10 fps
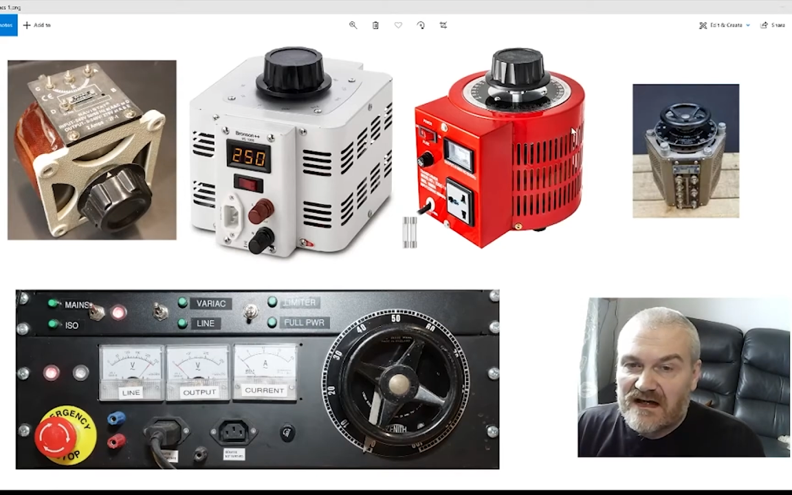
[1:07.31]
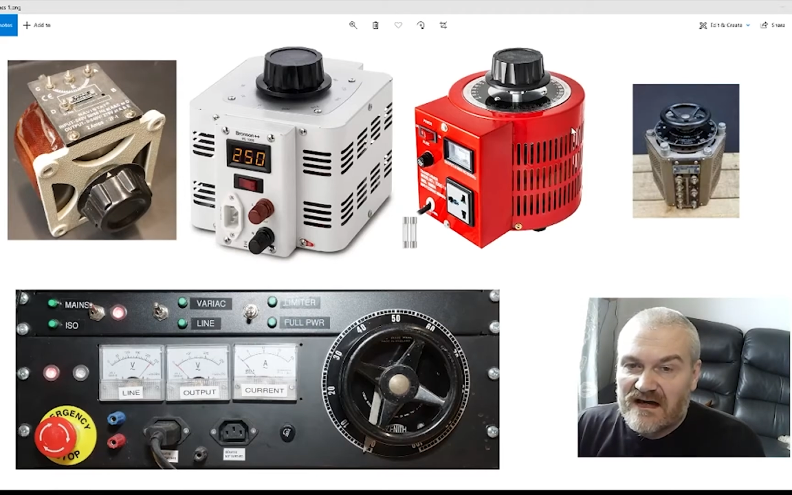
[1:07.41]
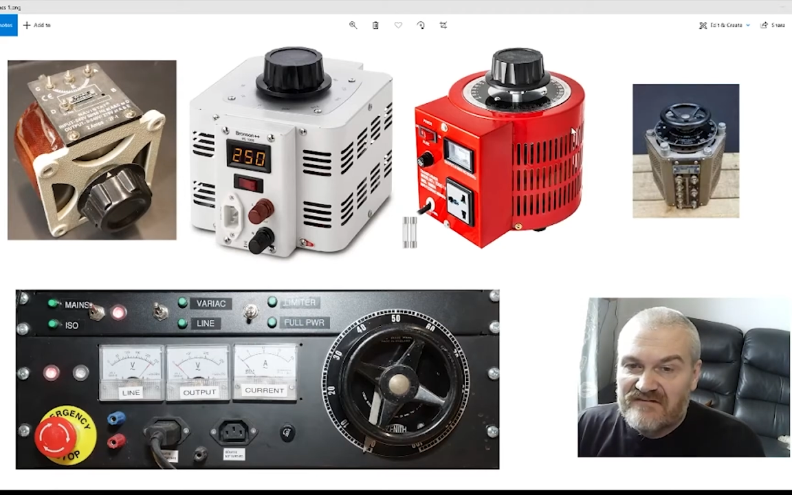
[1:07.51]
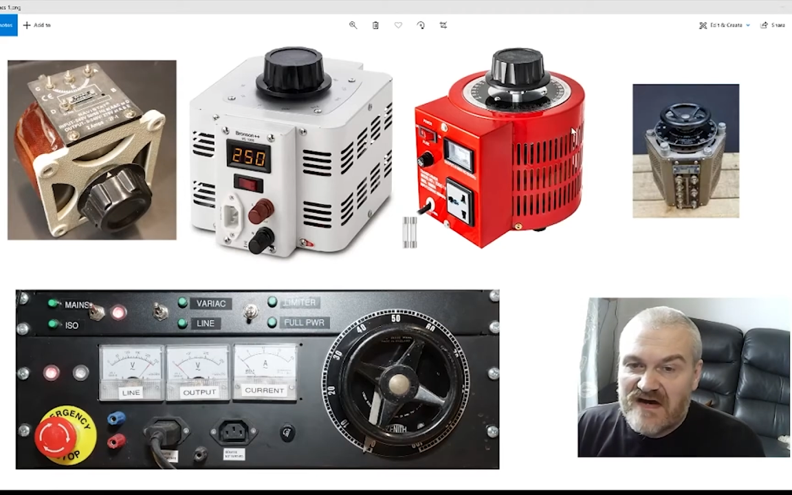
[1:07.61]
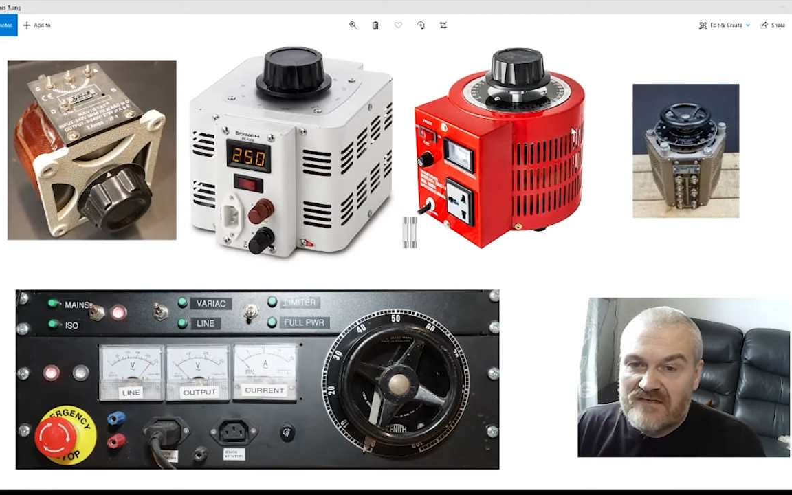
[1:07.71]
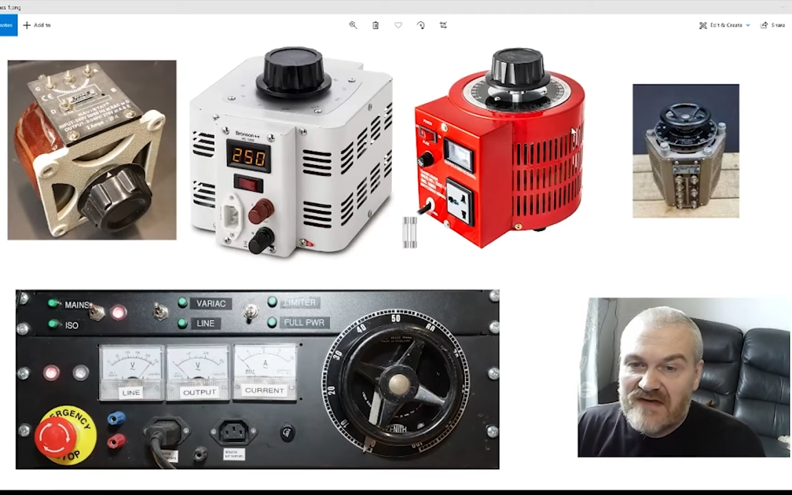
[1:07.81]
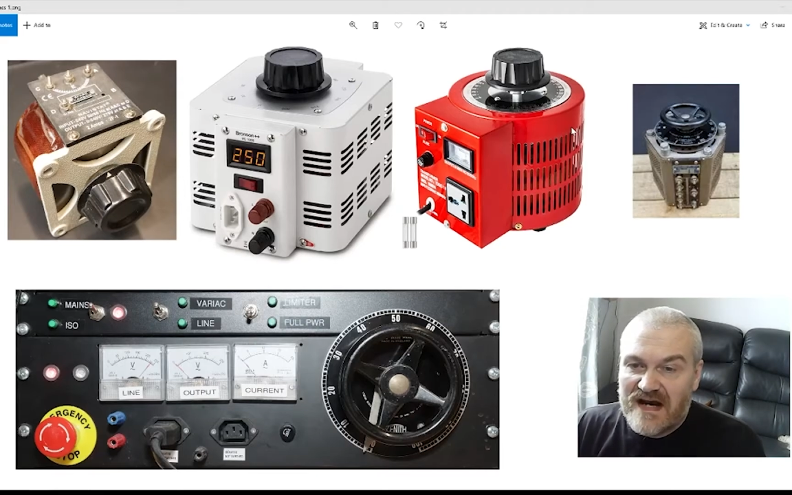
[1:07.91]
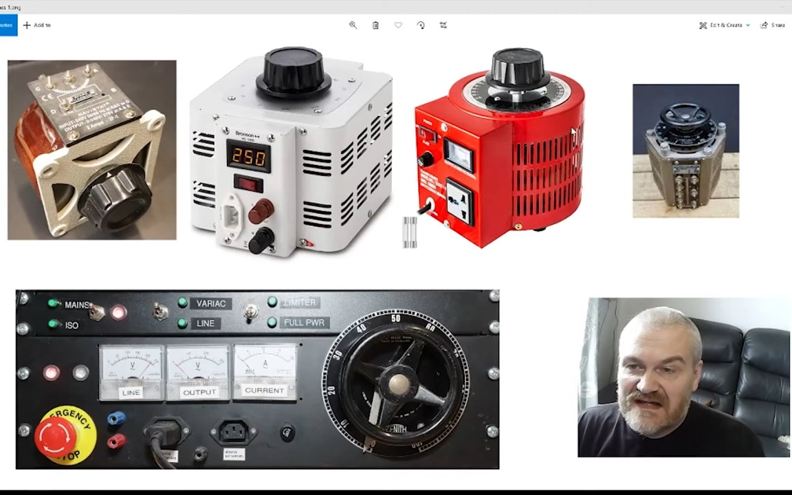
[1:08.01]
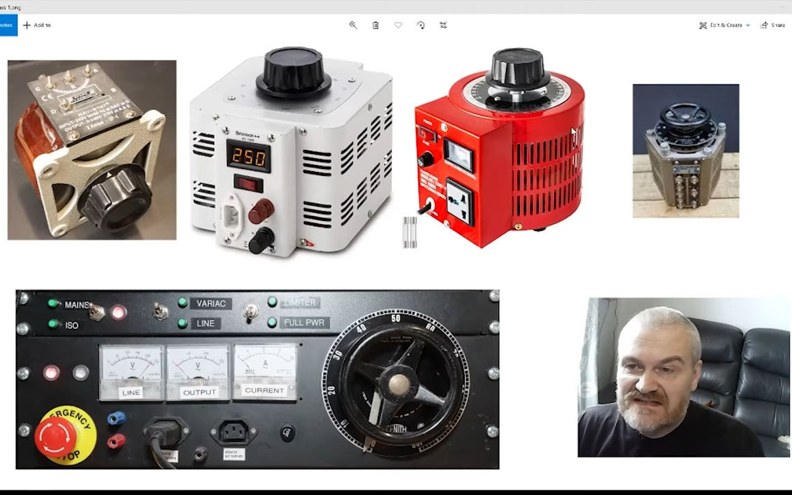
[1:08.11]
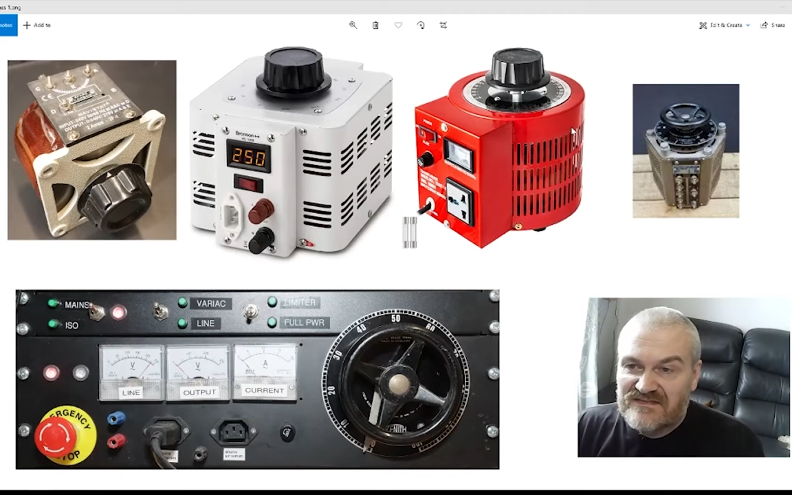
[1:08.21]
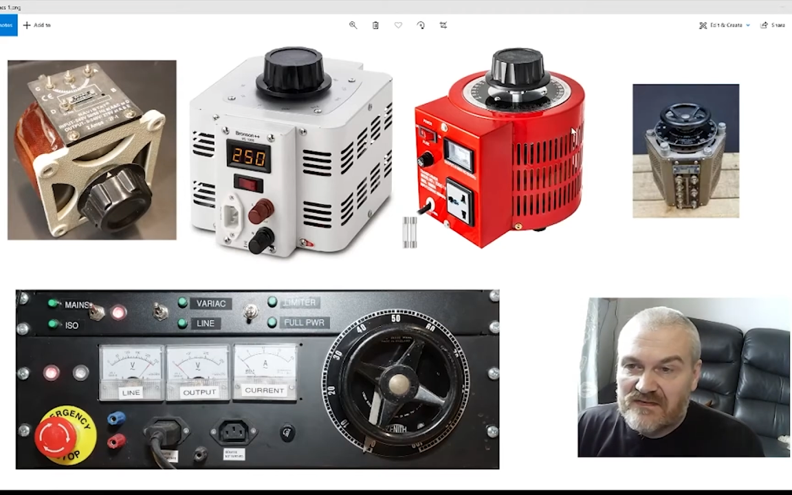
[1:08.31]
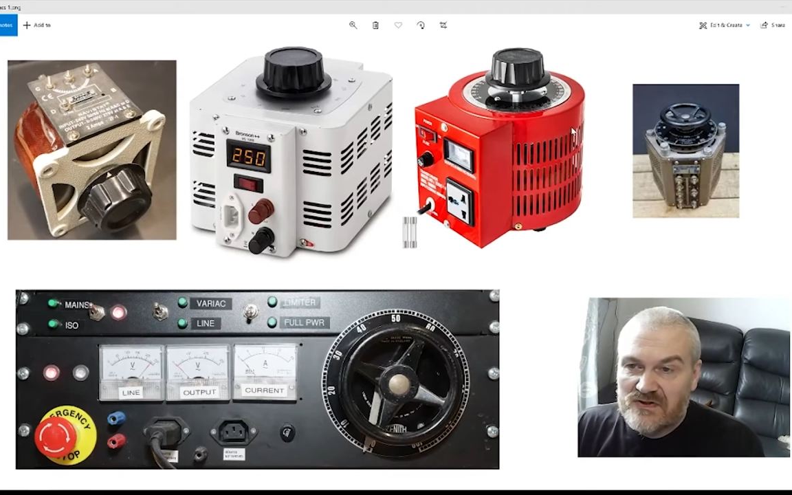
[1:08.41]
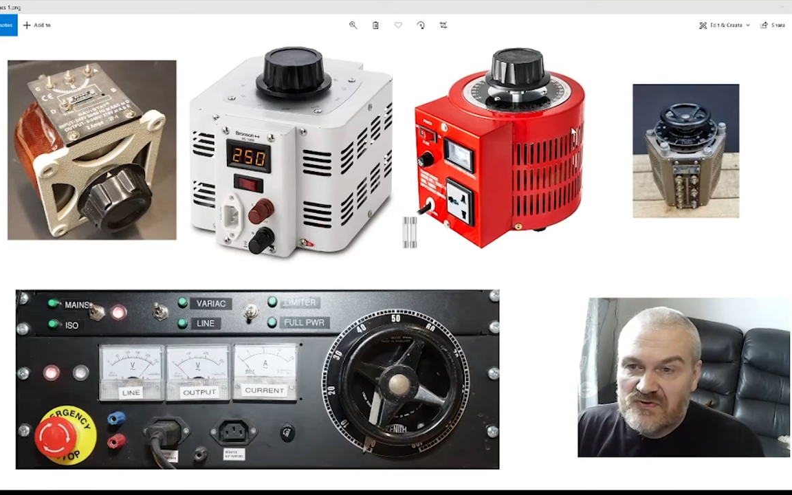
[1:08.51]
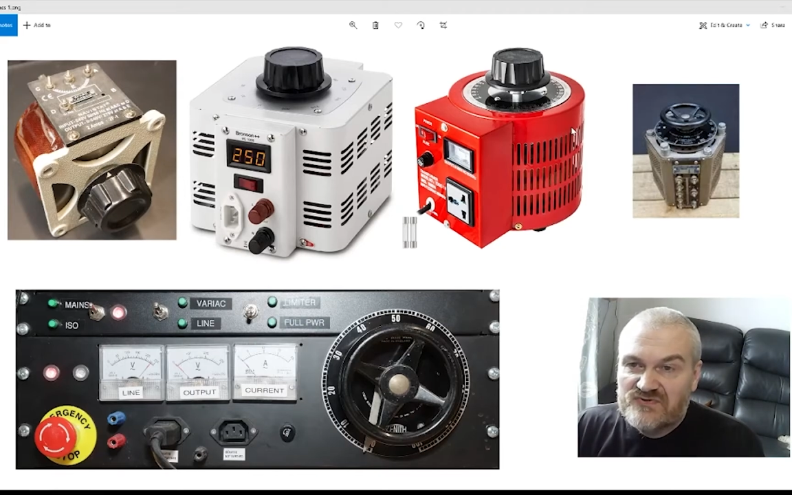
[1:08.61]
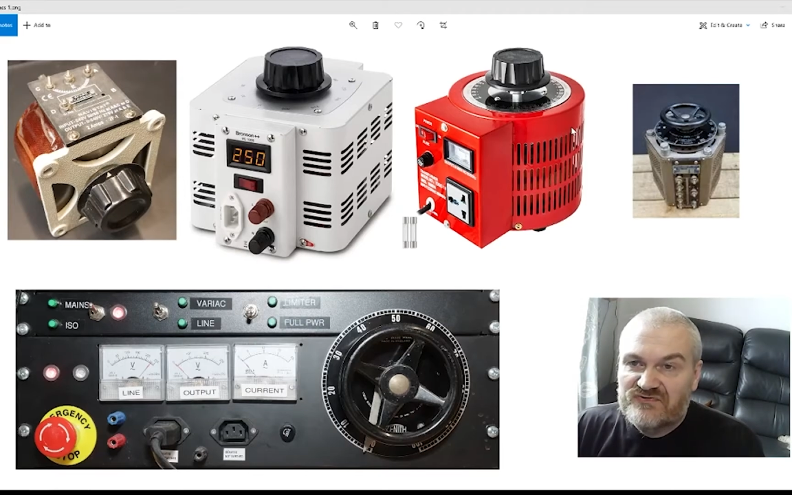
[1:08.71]
a Variac is a very
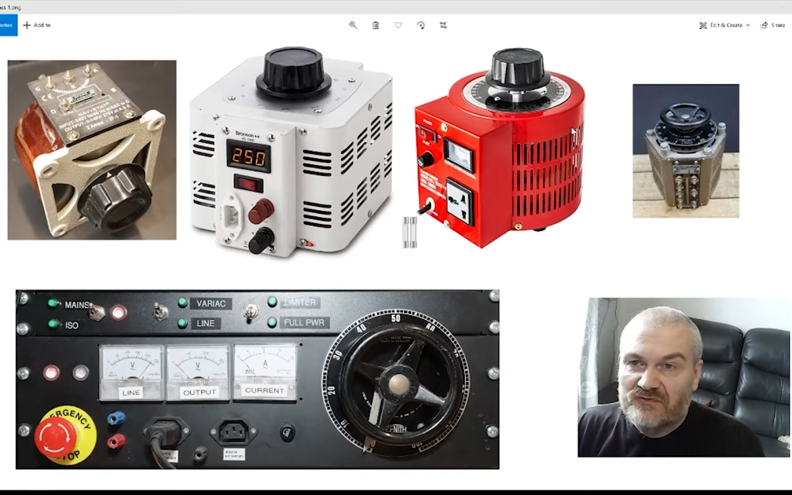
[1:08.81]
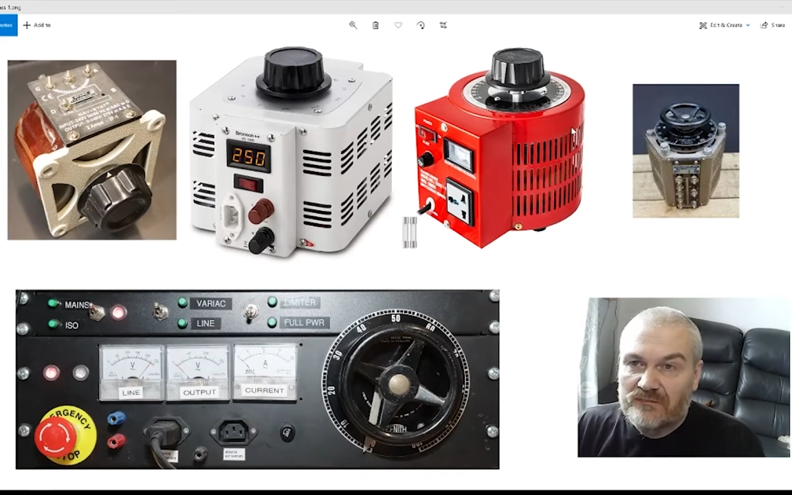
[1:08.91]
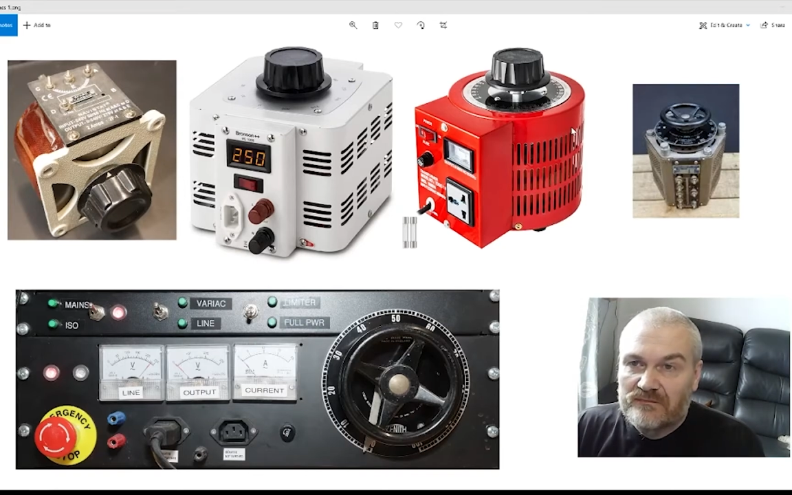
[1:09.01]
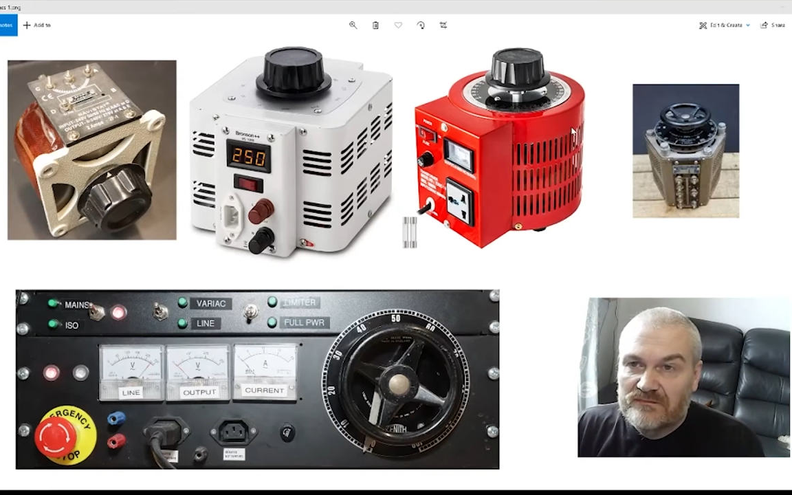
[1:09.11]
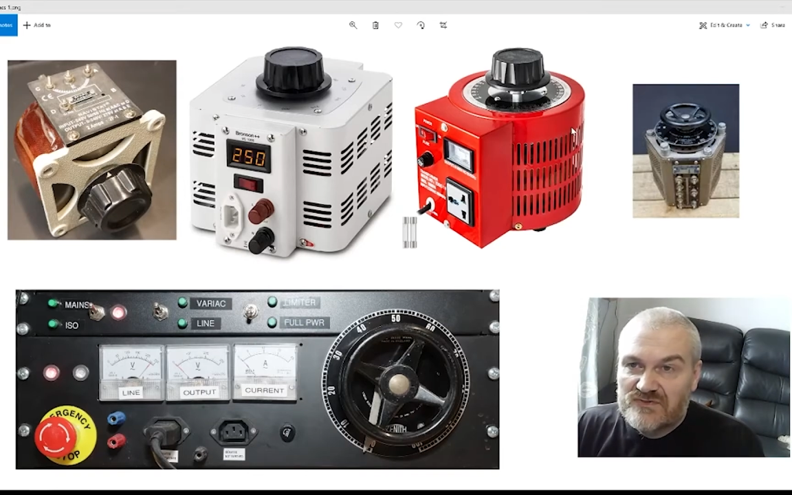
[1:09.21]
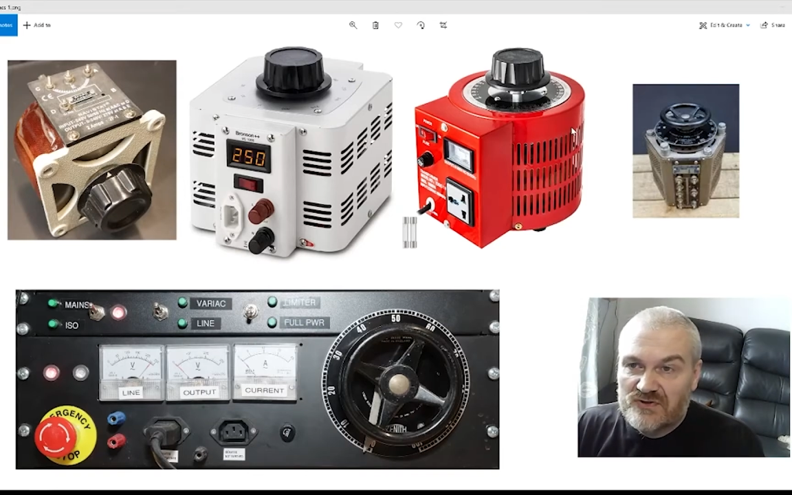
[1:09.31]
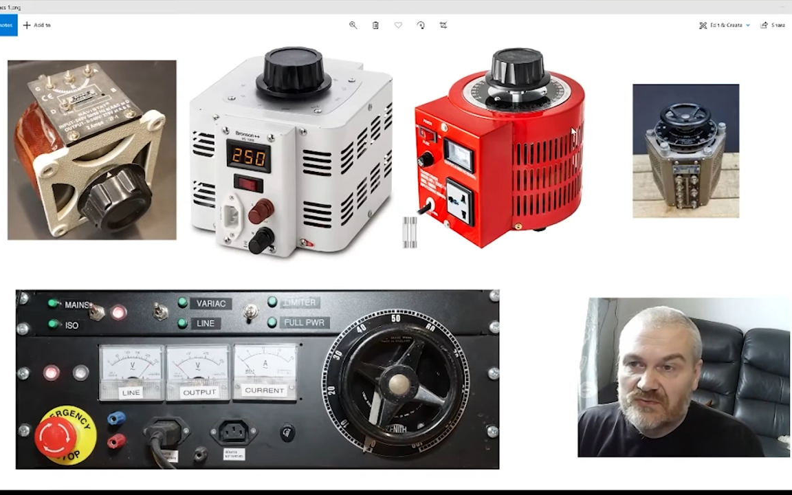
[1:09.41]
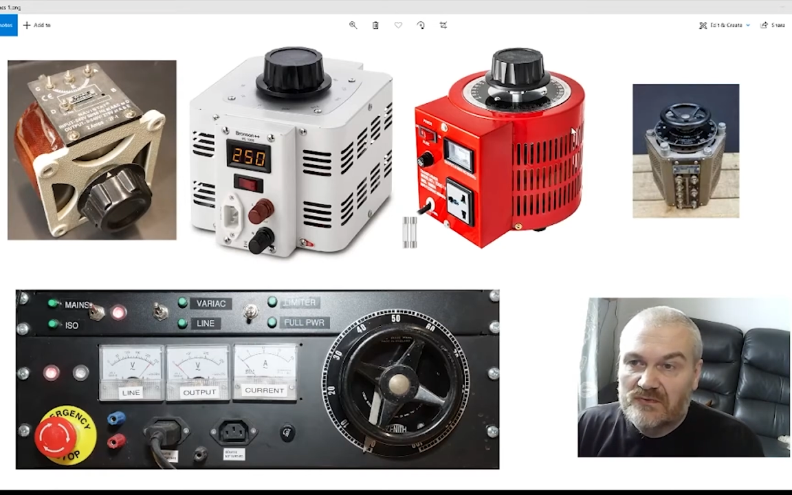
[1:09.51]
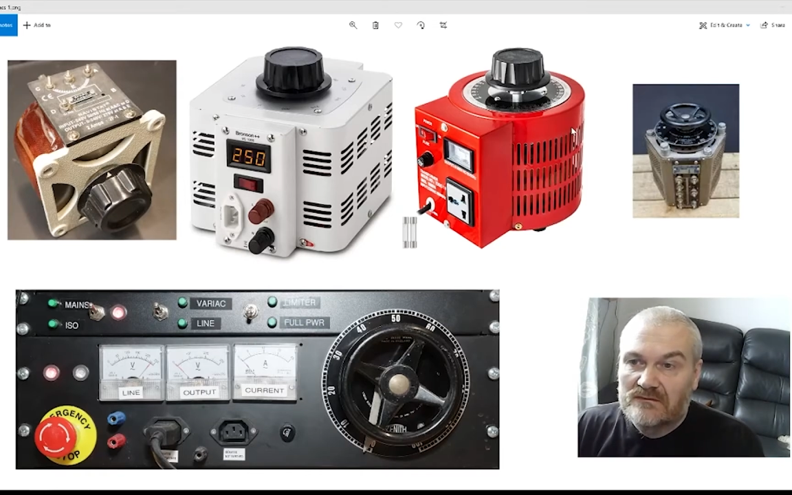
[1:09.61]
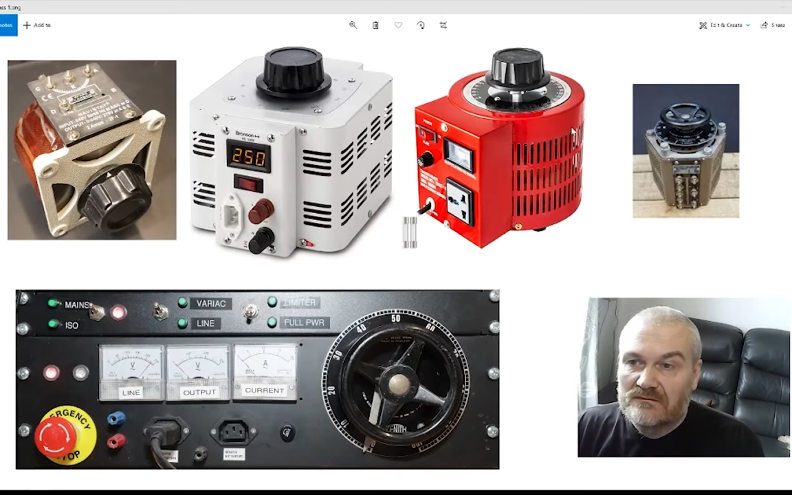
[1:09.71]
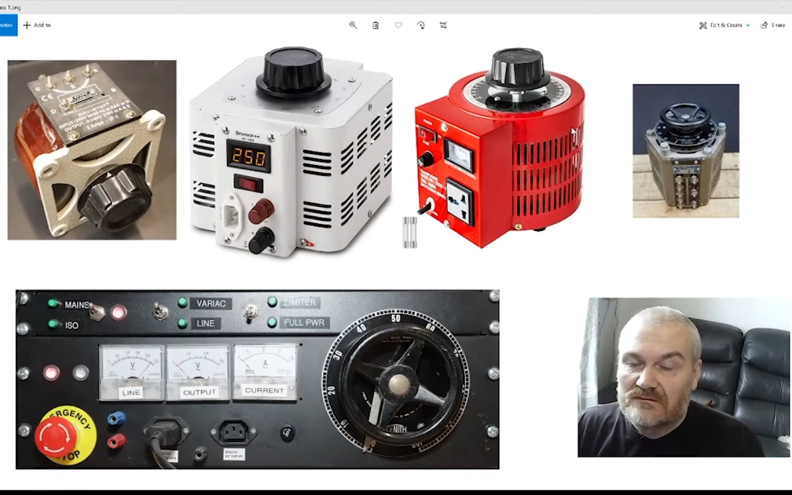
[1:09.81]
useful tool.